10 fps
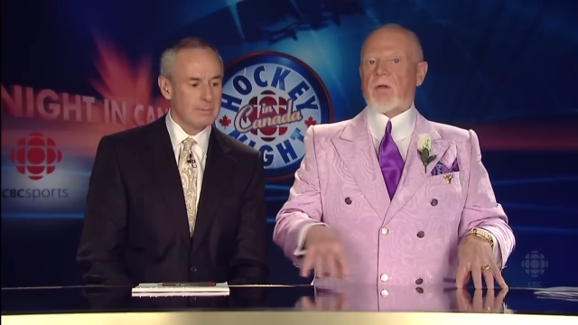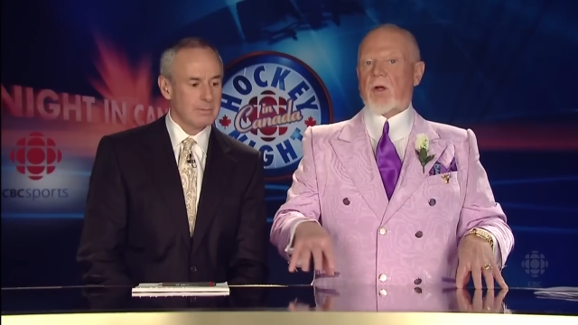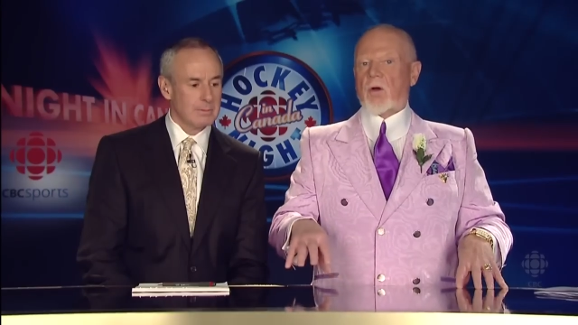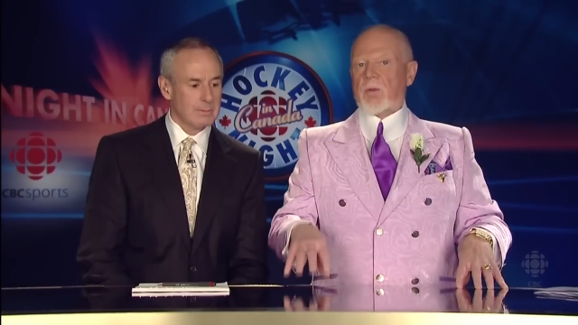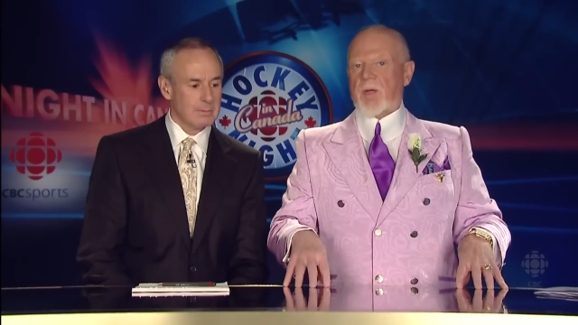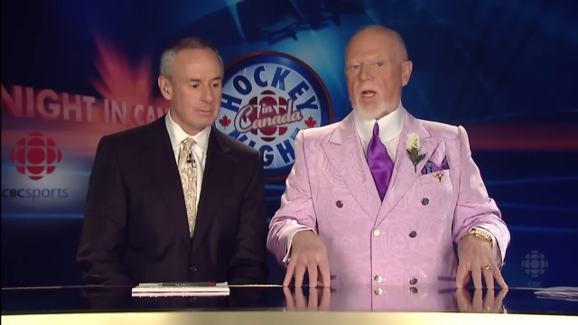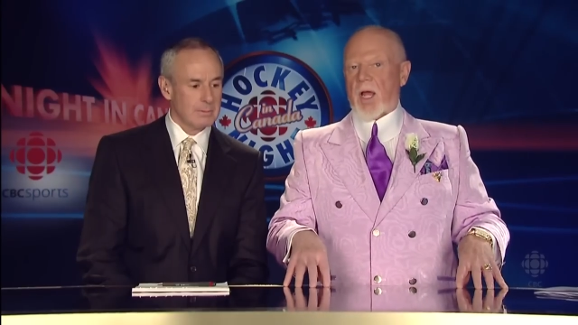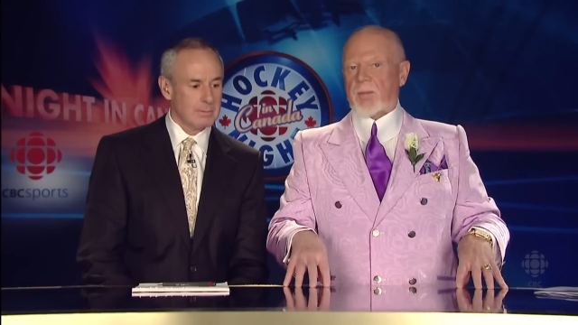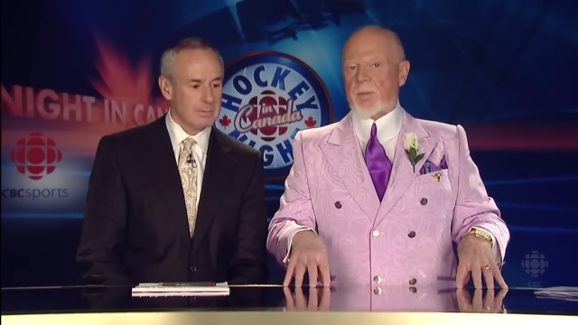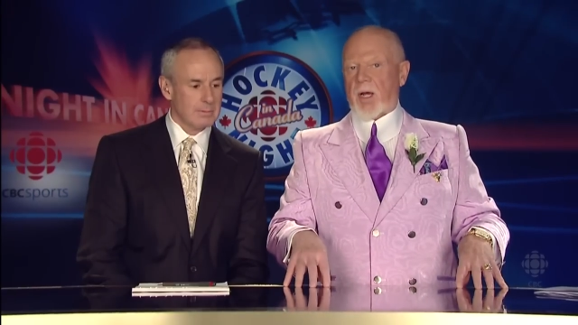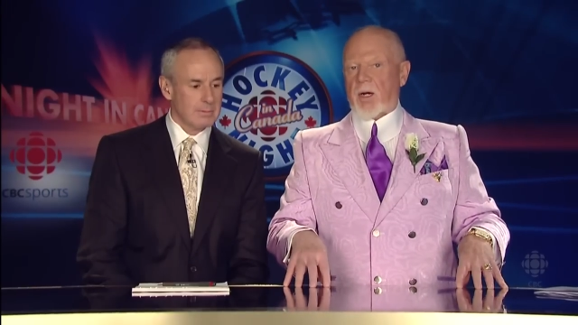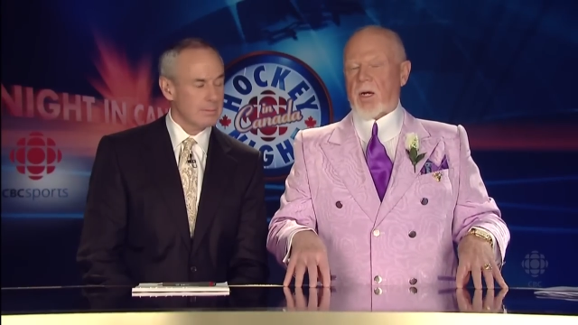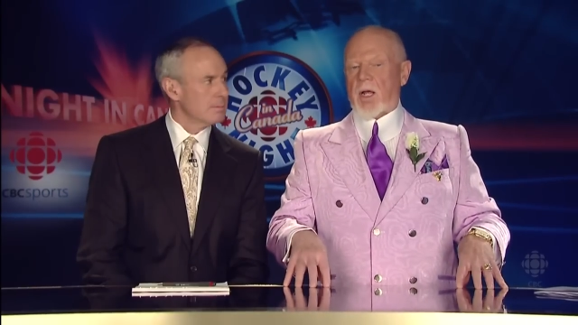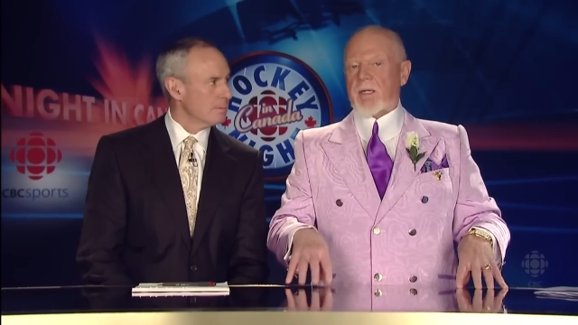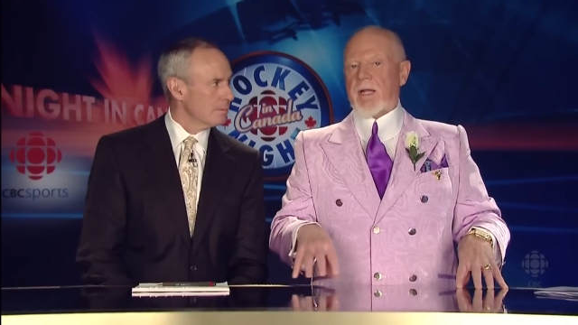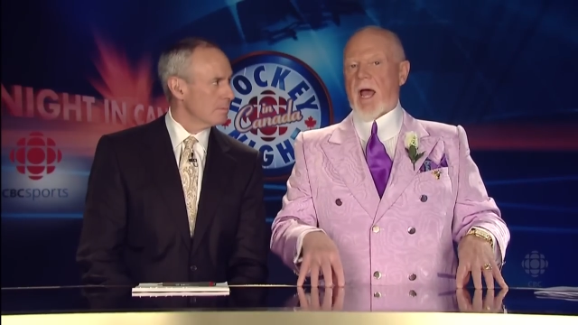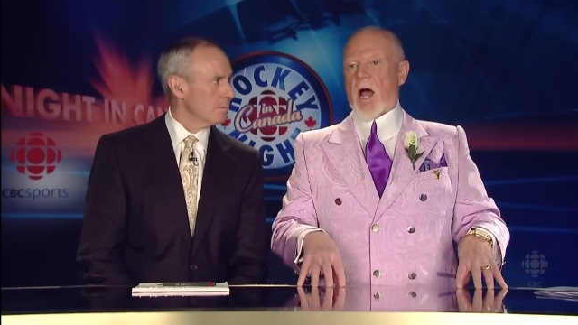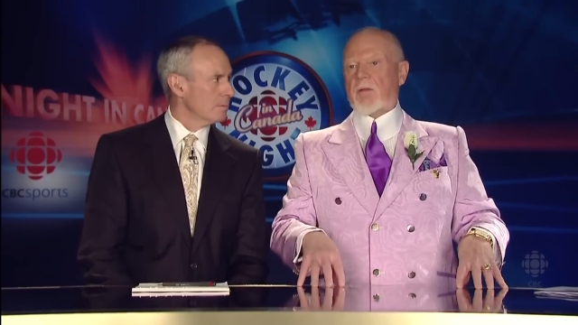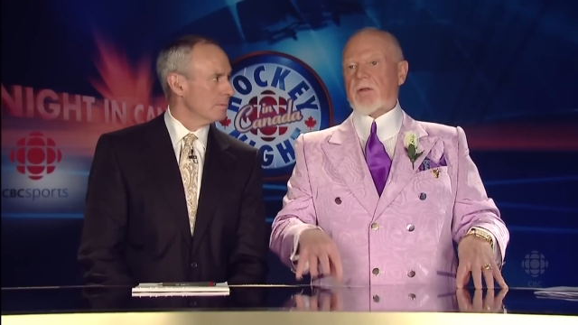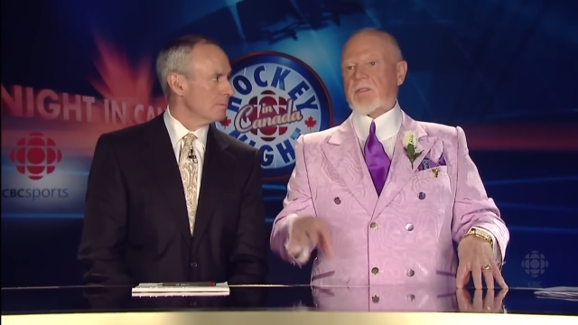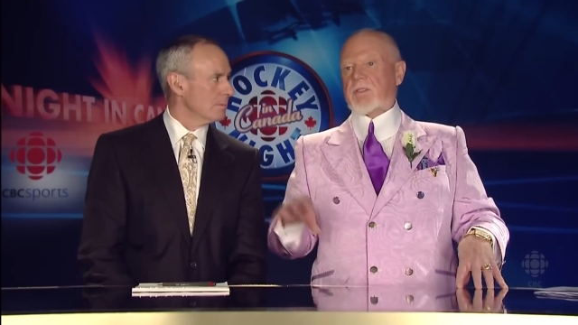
Speaker 1: They're going to be a lot better. Now the